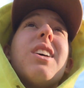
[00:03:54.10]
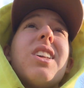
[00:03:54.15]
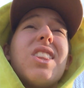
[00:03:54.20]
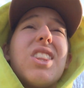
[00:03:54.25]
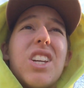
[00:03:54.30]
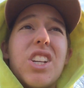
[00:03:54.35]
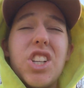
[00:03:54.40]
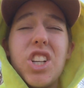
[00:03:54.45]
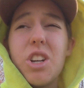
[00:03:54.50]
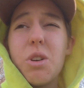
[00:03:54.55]

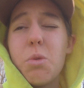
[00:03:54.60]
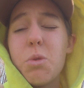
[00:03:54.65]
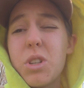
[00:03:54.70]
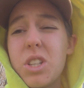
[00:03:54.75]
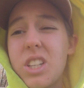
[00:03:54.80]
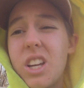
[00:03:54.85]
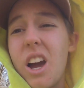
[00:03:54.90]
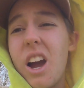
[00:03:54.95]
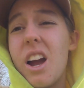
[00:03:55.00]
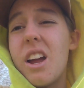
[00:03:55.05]
This year
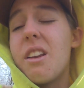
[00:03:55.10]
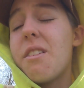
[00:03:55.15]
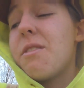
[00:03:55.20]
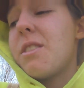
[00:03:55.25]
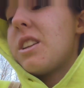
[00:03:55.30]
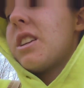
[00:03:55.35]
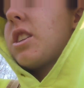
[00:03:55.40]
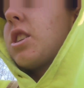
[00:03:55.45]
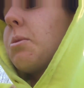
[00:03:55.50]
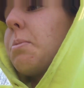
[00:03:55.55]
was kind of
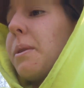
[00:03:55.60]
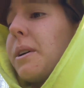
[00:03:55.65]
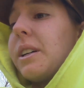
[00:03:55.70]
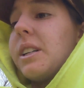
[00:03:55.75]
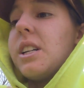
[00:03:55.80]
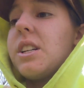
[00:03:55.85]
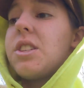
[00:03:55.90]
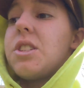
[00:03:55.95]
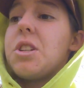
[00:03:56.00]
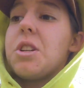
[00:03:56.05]
an
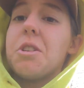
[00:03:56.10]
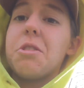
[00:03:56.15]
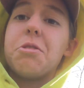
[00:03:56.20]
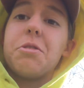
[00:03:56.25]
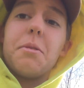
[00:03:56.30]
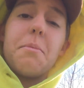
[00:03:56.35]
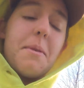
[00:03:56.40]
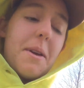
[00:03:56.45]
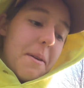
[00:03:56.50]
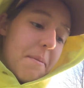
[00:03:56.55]
experience year
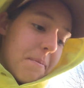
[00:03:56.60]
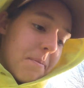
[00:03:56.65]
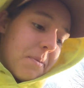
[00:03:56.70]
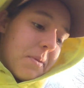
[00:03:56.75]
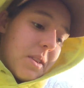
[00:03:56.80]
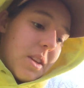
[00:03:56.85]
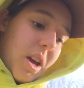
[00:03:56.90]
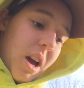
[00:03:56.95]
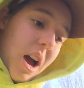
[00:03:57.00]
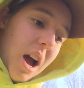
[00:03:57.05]
for me.
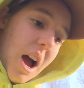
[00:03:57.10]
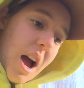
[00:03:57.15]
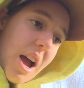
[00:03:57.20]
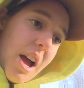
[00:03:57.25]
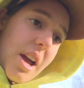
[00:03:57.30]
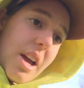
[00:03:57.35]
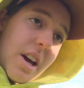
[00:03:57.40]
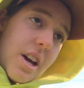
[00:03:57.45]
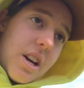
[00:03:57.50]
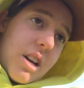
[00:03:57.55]

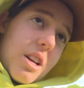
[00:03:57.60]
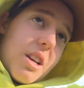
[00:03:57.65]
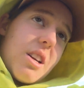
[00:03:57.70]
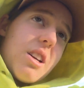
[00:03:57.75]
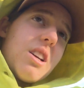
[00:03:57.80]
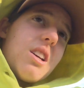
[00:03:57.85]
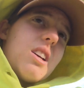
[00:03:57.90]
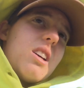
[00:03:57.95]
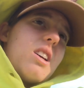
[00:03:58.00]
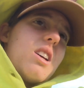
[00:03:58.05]
I
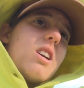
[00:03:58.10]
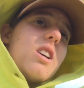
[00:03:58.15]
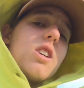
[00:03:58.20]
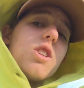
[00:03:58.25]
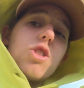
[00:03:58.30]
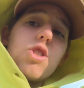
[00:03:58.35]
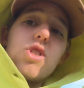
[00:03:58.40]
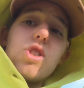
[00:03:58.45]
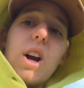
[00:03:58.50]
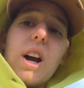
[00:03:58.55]

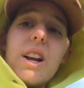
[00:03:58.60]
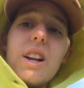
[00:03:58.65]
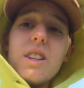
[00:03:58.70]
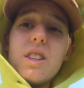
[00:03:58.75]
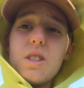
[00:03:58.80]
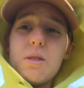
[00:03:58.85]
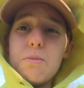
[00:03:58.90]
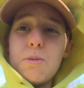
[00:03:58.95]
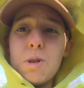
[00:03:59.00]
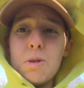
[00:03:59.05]
tried out
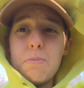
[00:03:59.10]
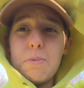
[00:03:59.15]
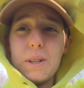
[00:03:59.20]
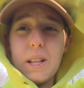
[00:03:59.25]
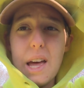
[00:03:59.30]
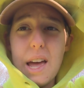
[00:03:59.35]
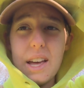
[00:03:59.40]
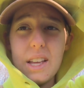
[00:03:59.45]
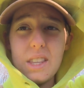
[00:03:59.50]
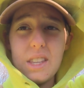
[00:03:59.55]
some new
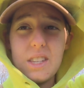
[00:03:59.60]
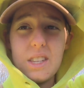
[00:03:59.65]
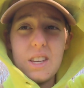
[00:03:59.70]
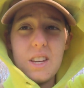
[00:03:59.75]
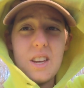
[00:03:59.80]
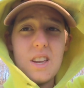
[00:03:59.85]
plants